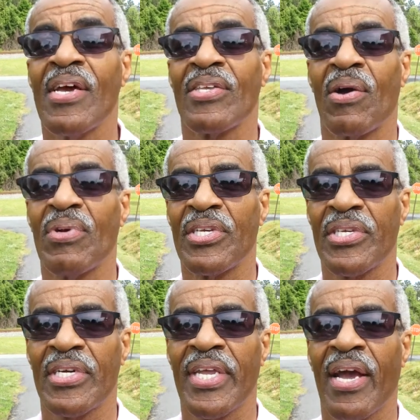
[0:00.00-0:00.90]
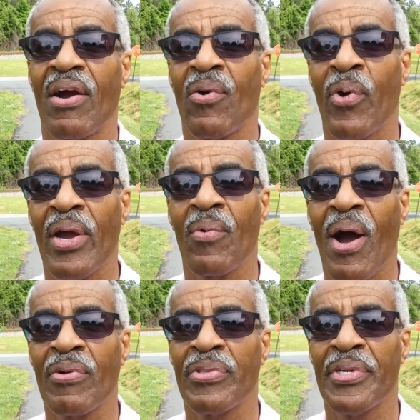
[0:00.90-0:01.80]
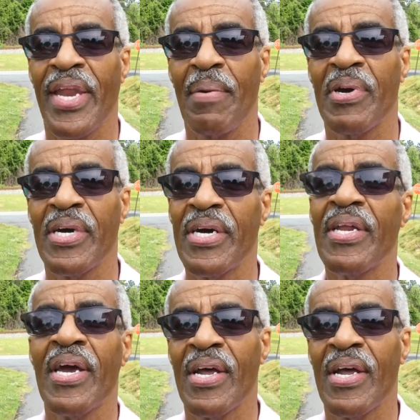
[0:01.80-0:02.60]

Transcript: So we're just gonna take a quick walk through the neighborhood,